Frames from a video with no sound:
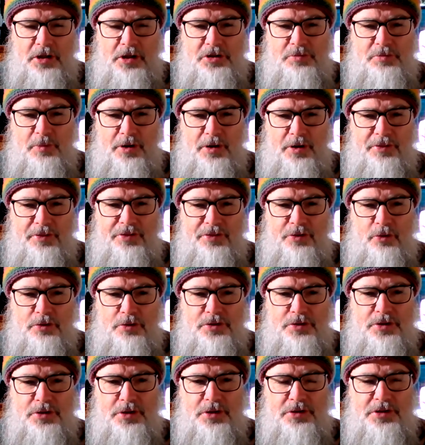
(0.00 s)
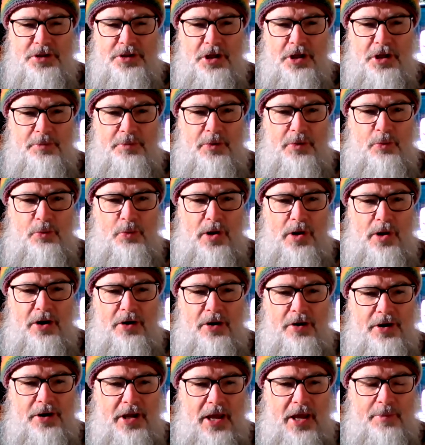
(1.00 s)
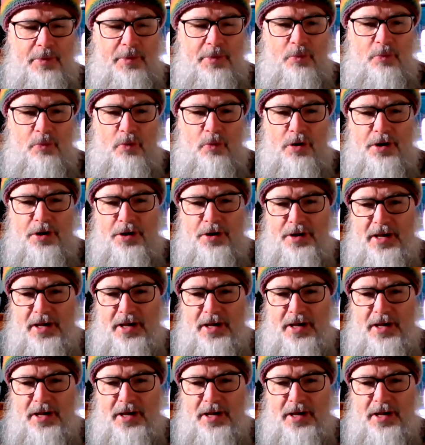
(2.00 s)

It's my thoughts that tell me where I am and what